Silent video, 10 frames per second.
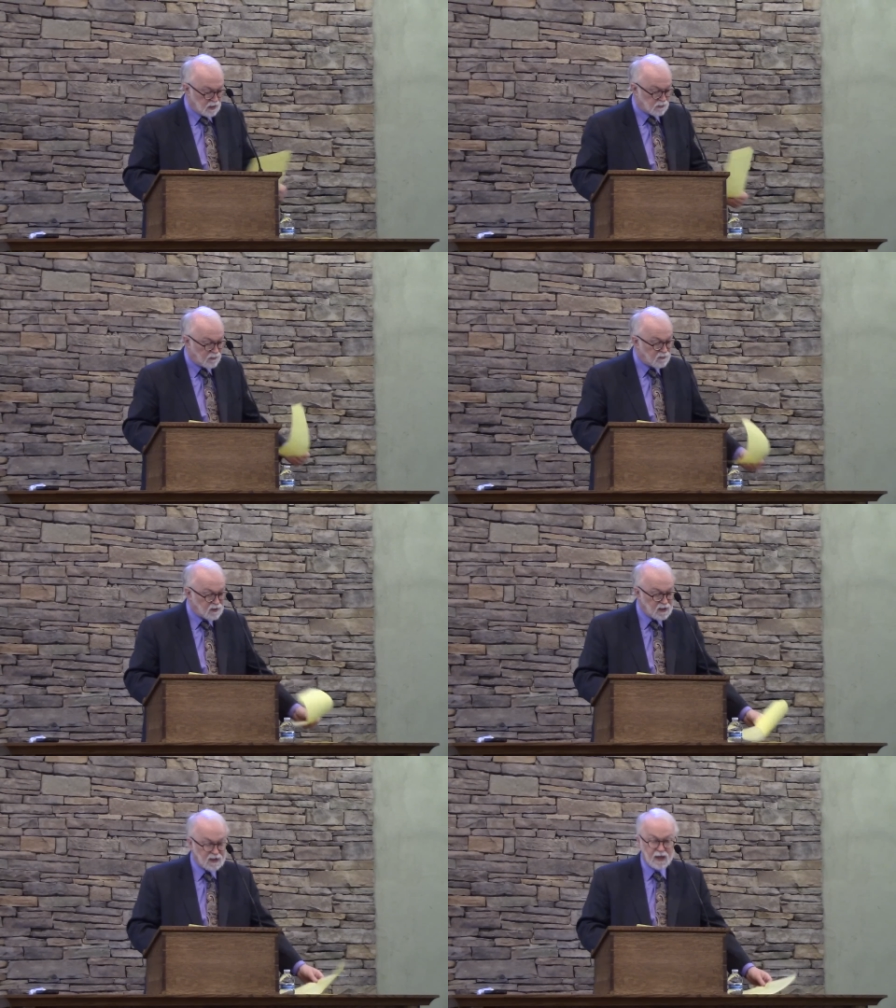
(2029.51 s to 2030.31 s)
his
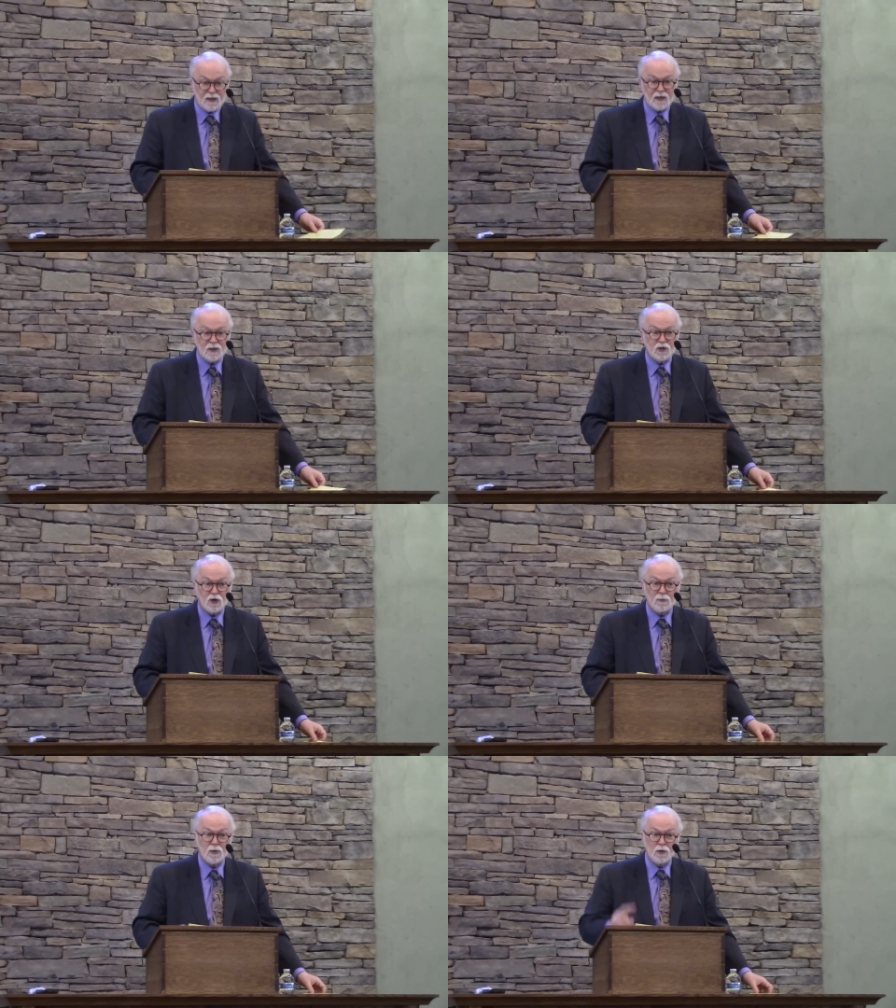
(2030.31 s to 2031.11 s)
1519
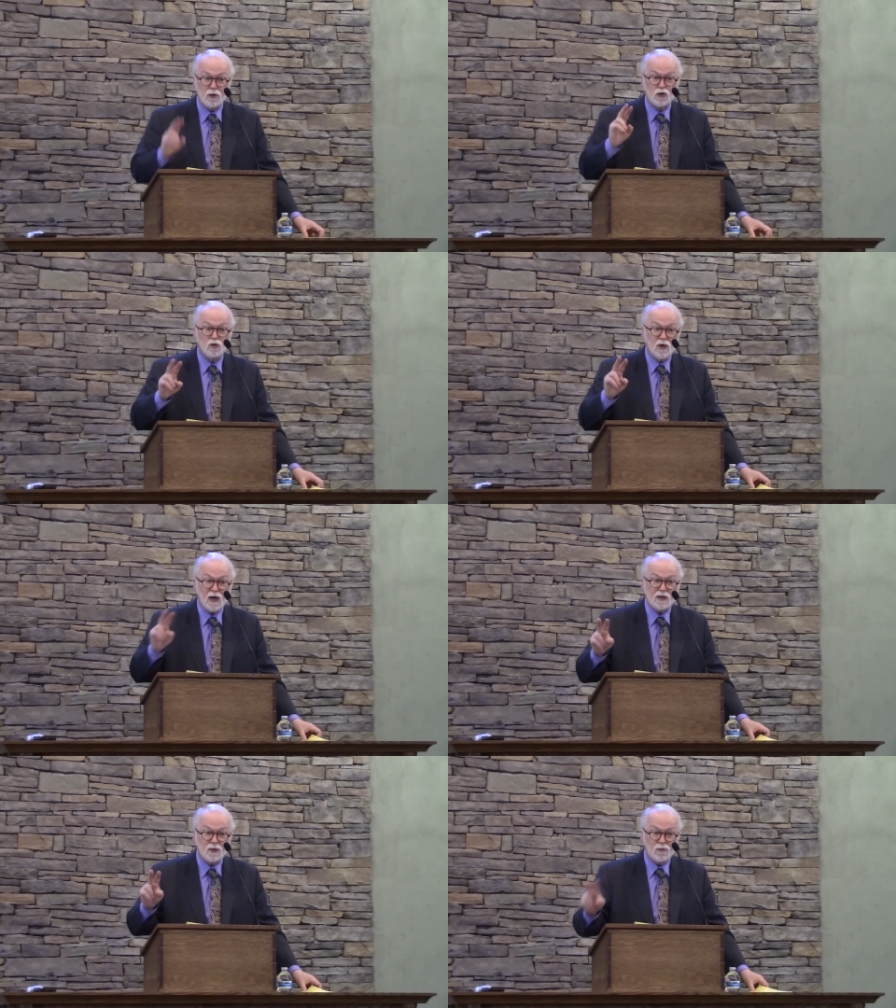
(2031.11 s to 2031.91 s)
sermon on the two
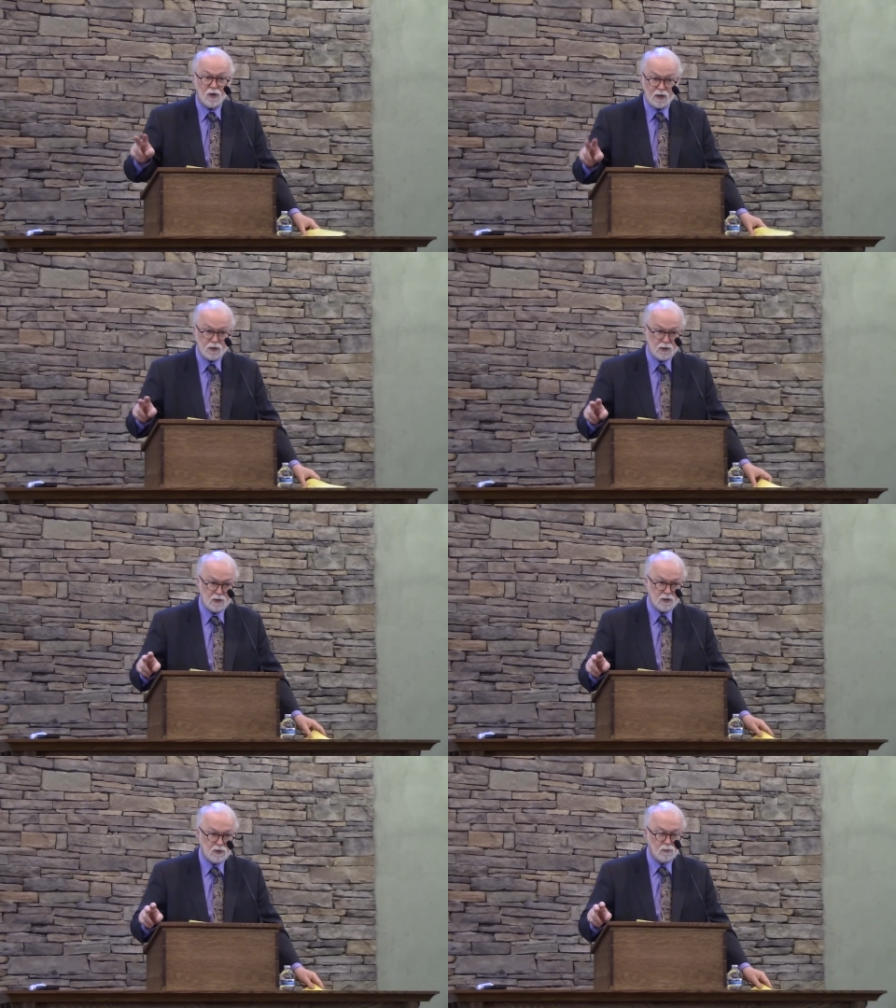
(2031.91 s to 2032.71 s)
kinds of
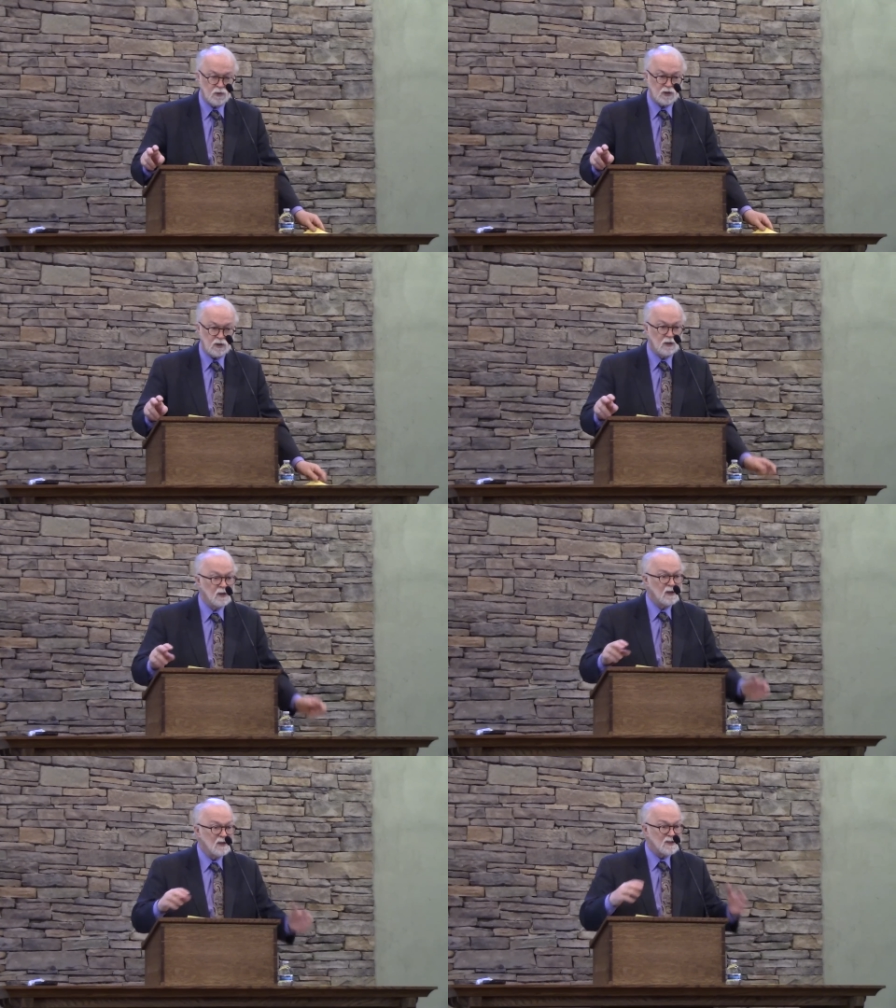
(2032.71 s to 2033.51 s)
righteousness, in which he
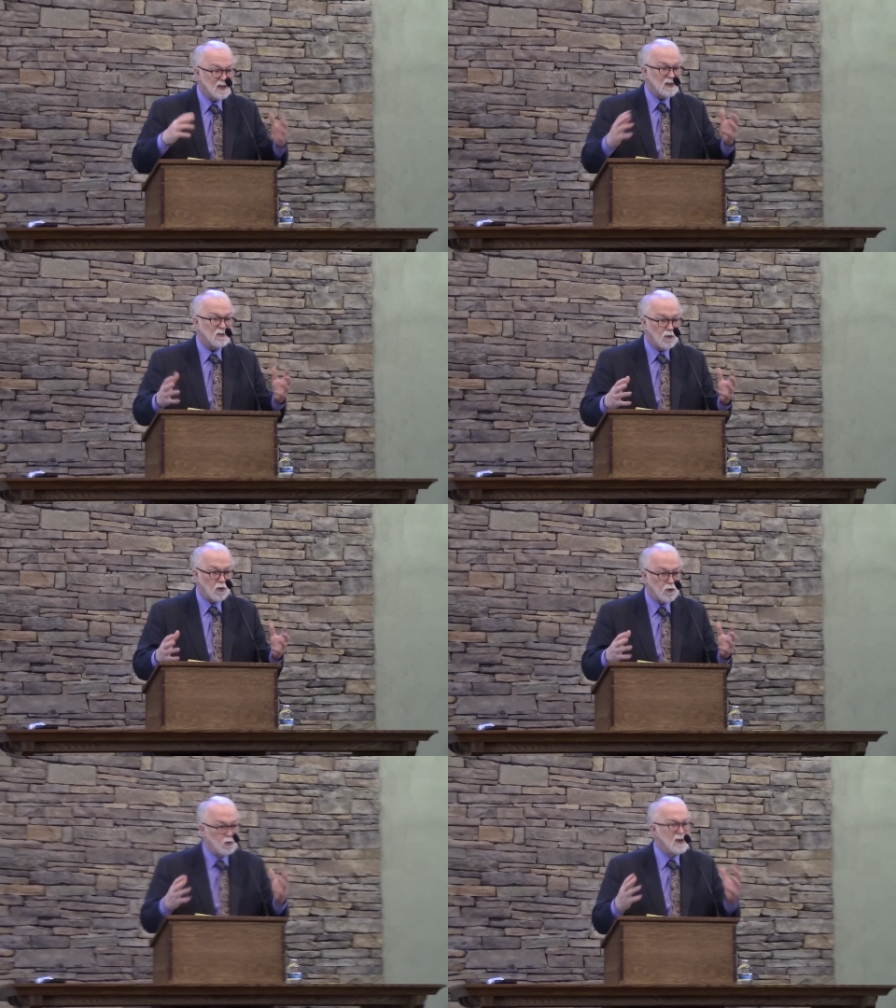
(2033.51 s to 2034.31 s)
sets forth,